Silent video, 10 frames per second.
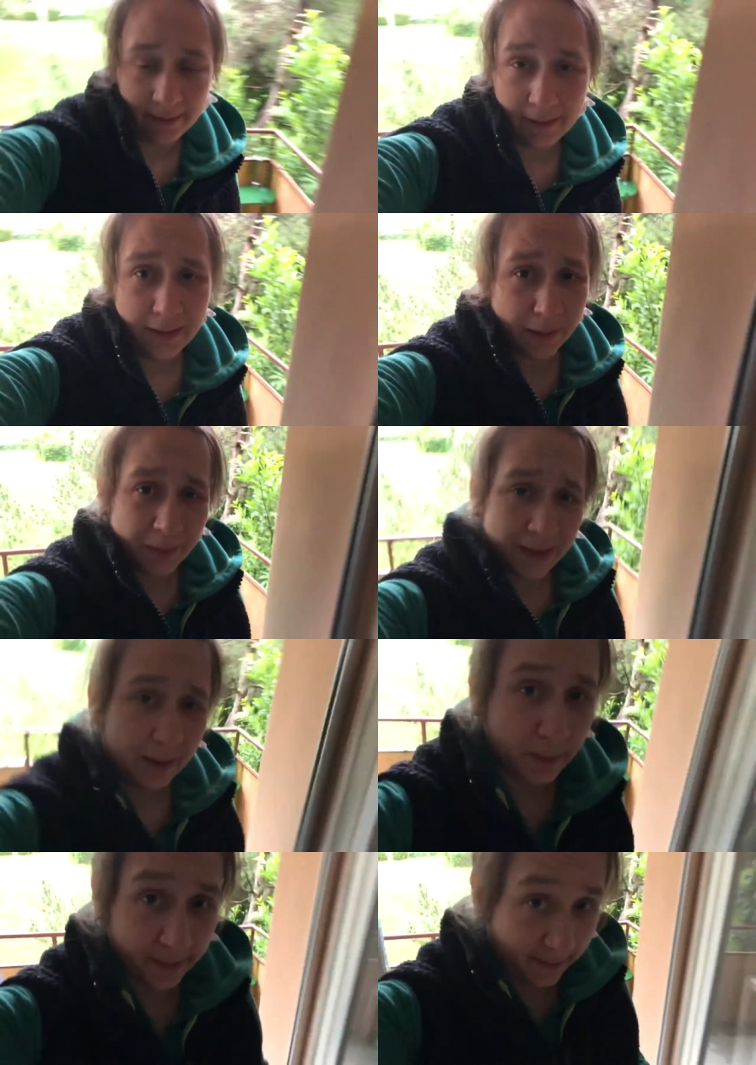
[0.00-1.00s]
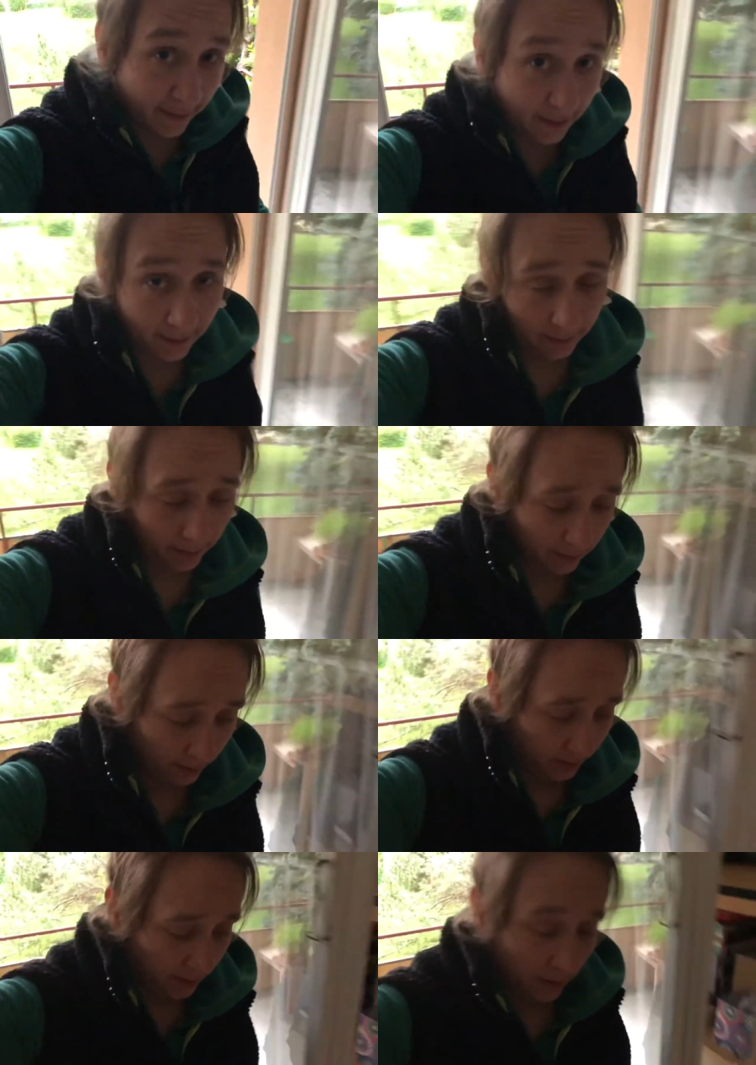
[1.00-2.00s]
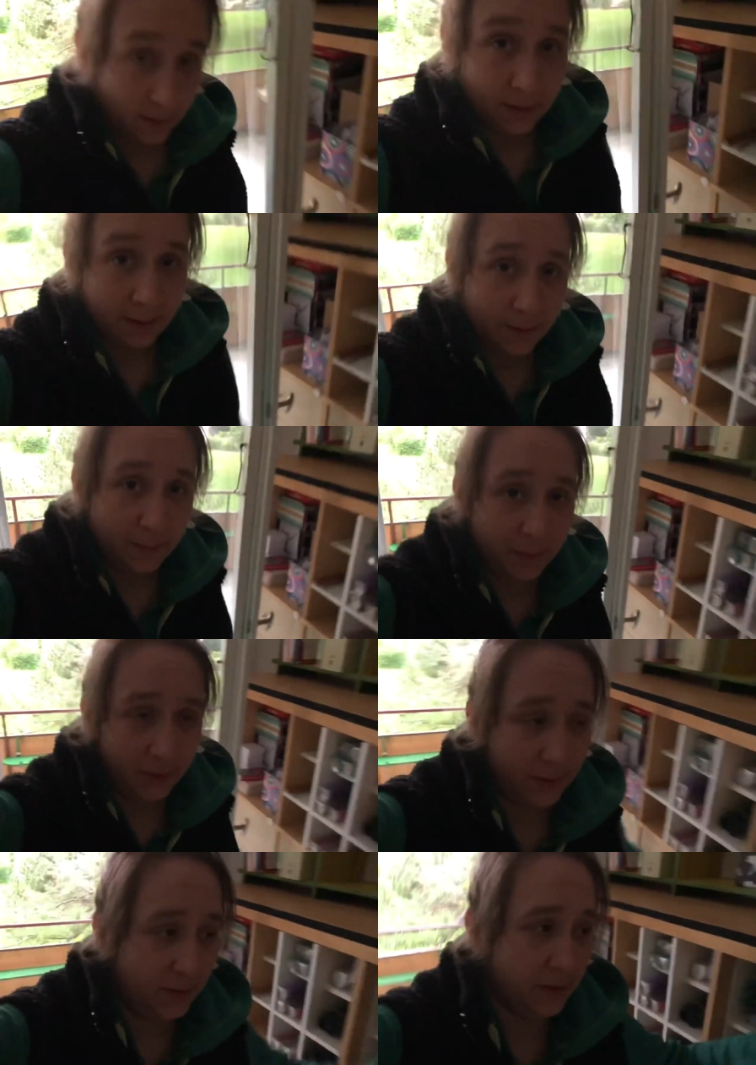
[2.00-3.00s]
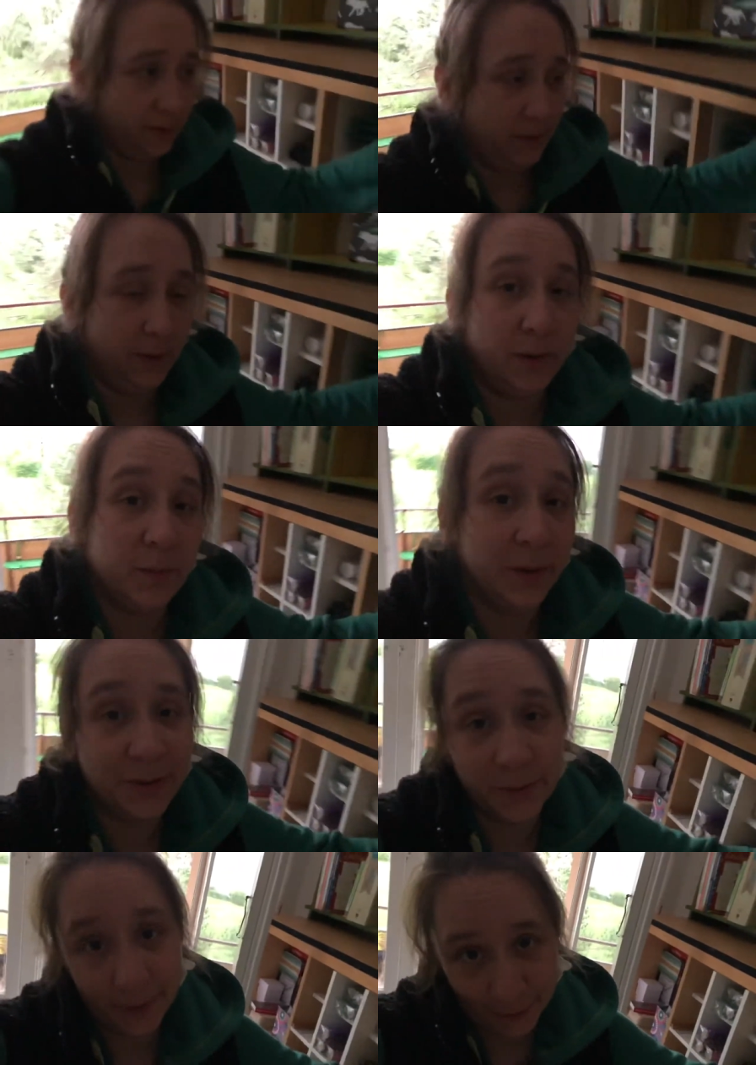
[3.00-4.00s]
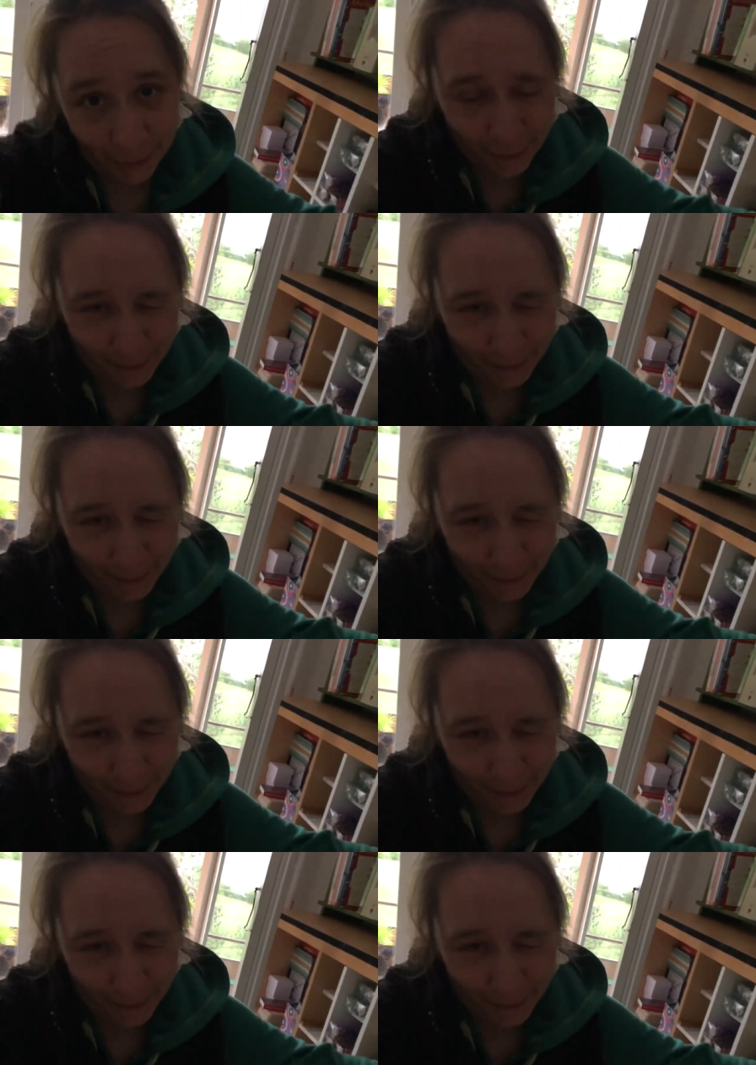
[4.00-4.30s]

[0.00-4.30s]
I think I'm getting a bit sick. But I hope not too much.